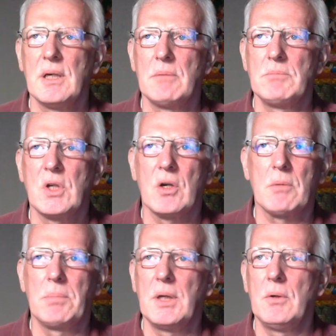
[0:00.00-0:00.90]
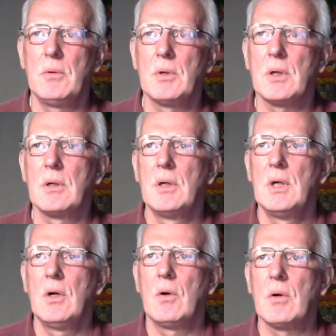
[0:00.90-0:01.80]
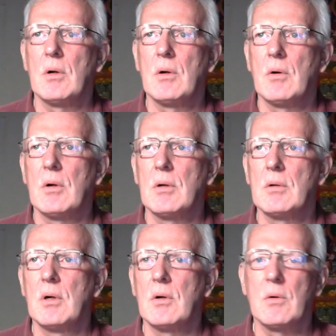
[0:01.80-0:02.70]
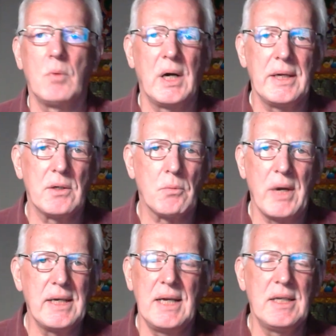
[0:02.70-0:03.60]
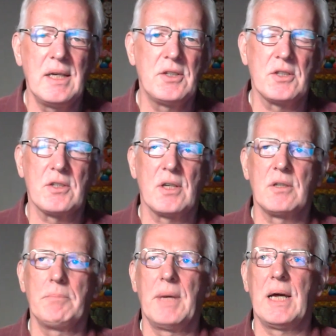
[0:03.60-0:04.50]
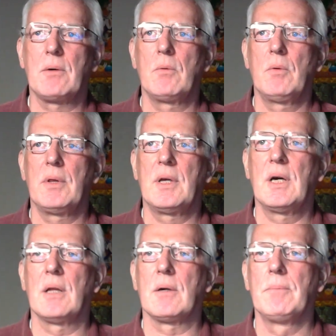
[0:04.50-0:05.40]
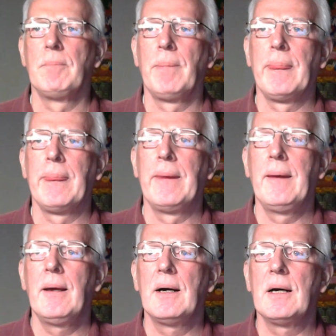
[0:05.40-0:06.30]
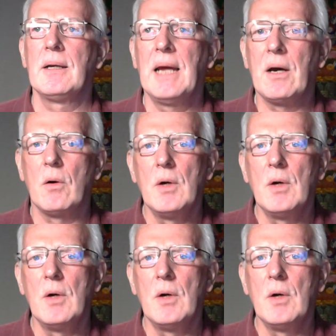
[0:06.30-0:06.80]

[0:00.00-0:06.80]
dark blue or white, red. It just doesn't matter with the color. Now,